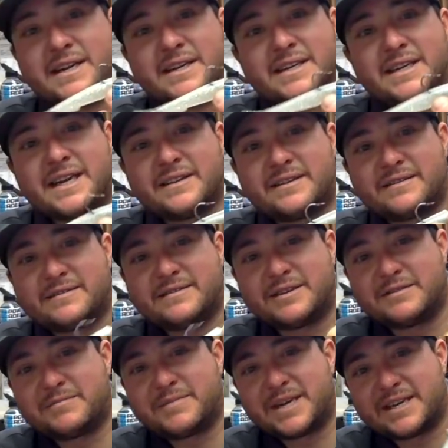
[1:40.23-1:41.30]
Yeah, little
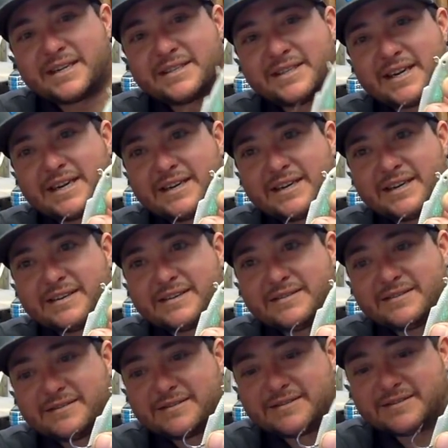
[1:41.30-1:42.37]
Joe Bag sand eel.
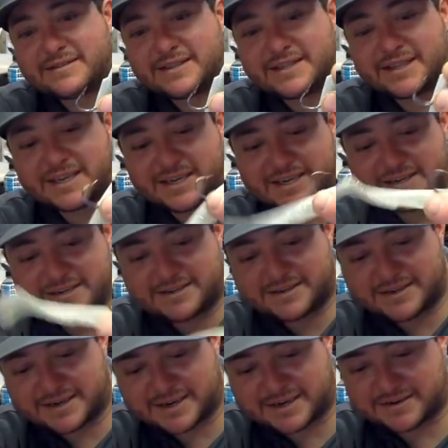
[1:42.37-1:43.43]
And then,
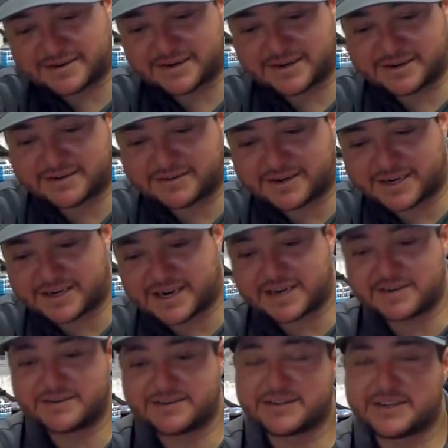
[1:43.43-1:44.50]
I
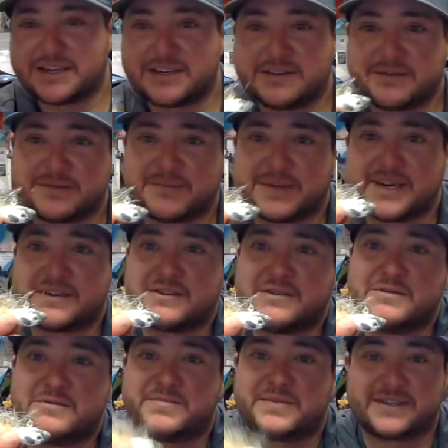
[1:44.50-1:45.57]
usually use my
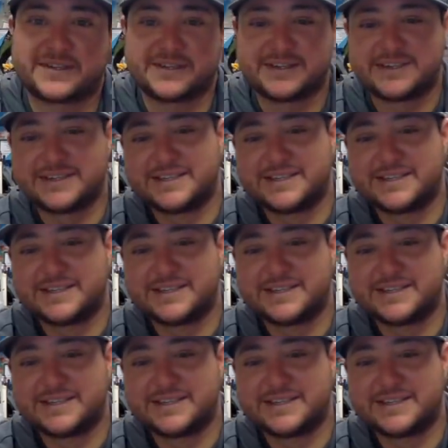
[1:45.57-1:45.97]
coops.